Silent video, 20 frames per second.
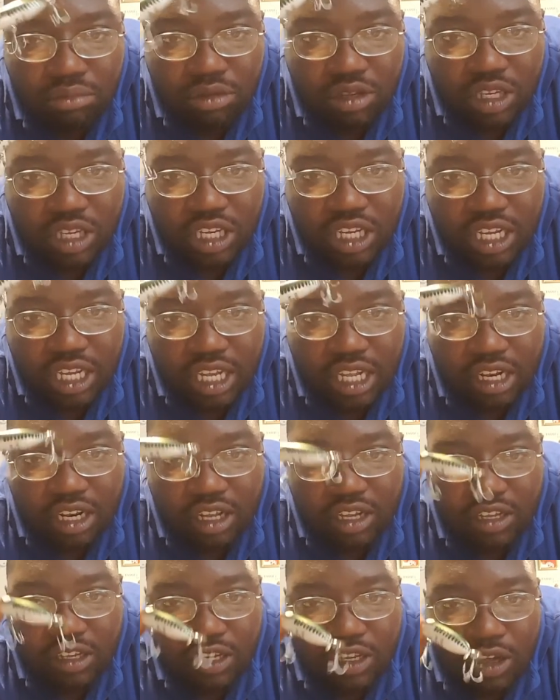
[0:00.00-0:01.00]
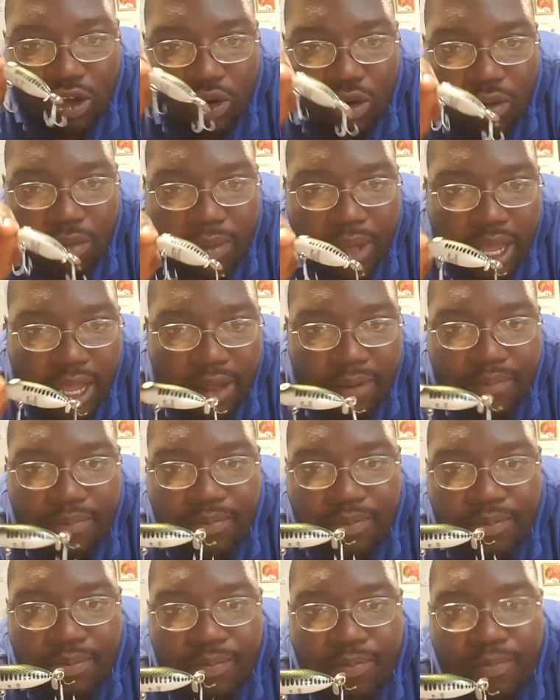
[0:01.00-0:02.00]
It's a good little soda bait.
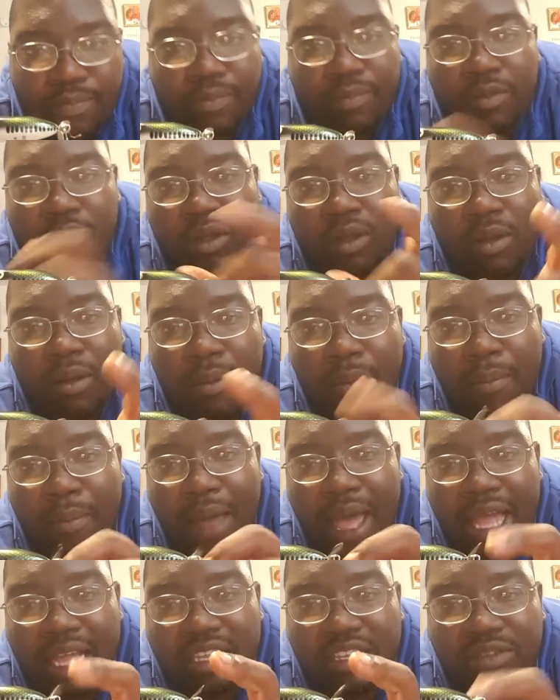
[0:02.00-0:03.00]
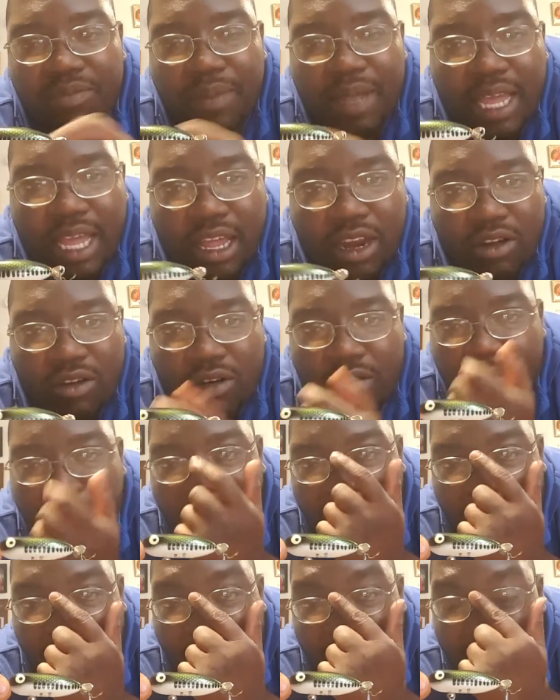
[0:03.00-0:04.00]
Backspin on the
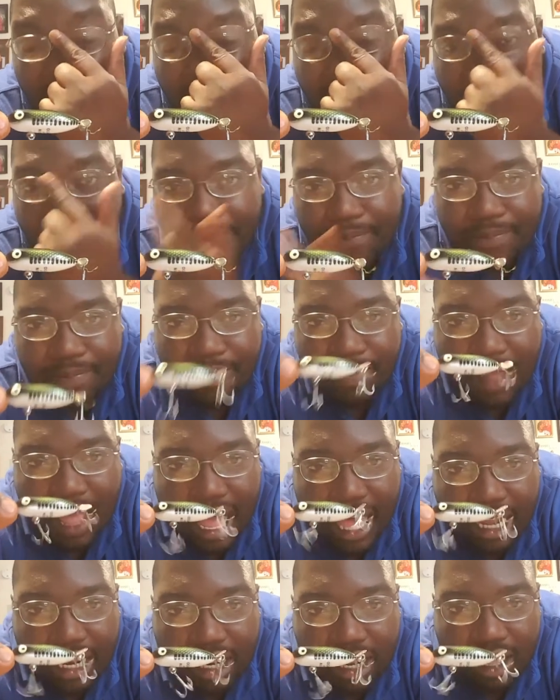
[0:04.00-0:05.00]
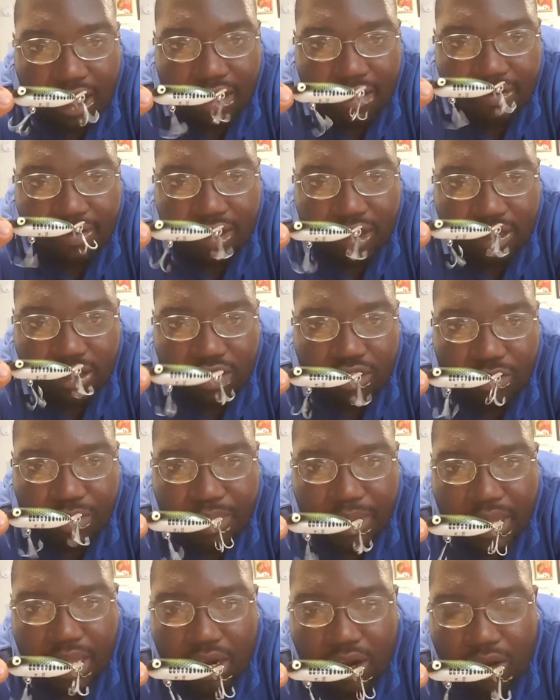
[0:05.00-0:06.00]
back of it. I love the
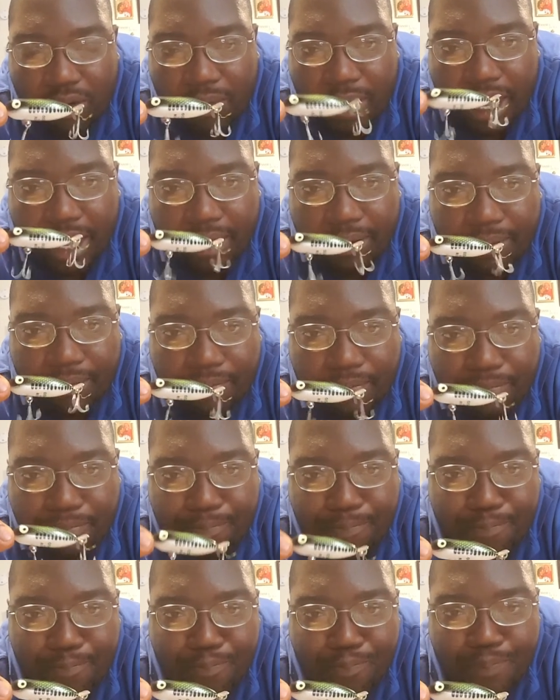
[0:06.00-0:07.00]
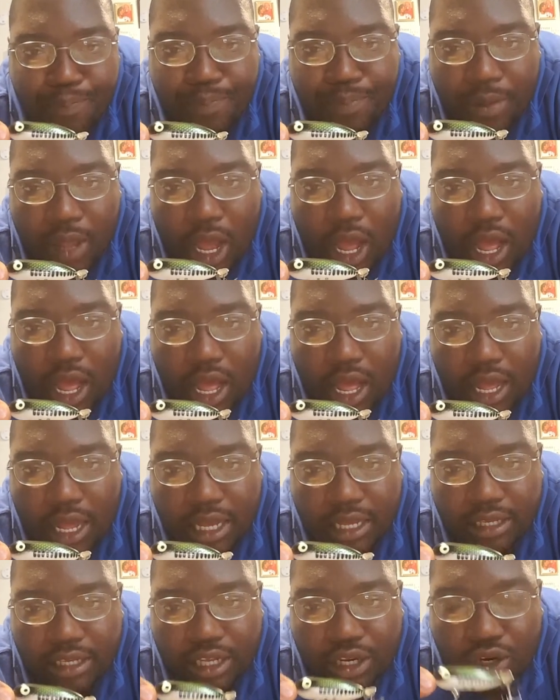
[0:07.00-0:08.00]
torpedo bait.
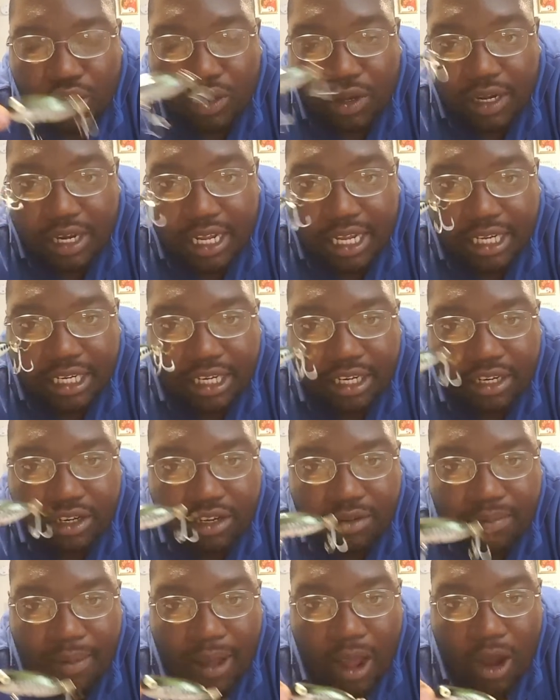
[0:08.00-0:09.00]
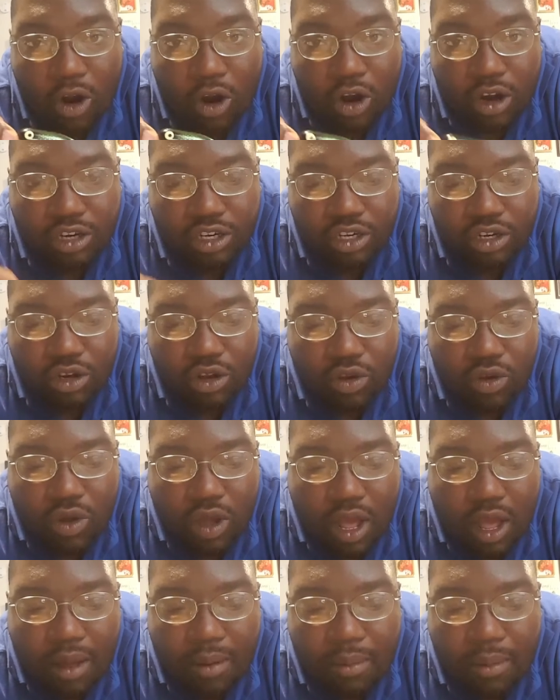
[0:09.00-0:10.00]
It's a new addition to my arsenal.
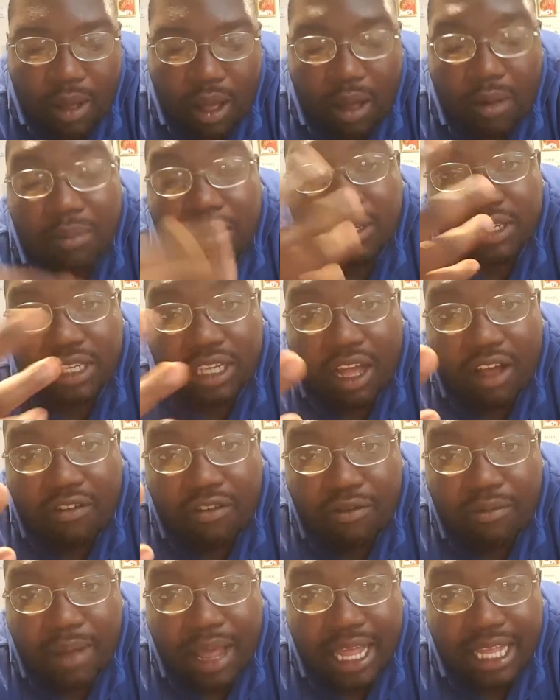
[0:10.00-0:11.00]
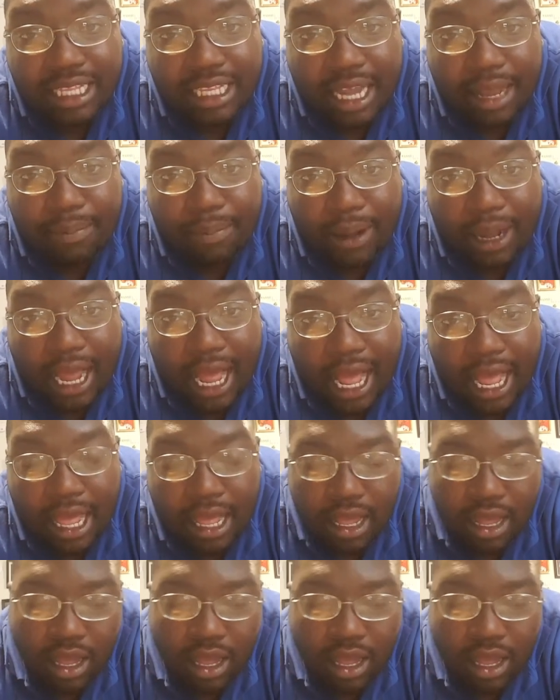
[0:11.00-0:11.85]
I'm a soft bait type of guy,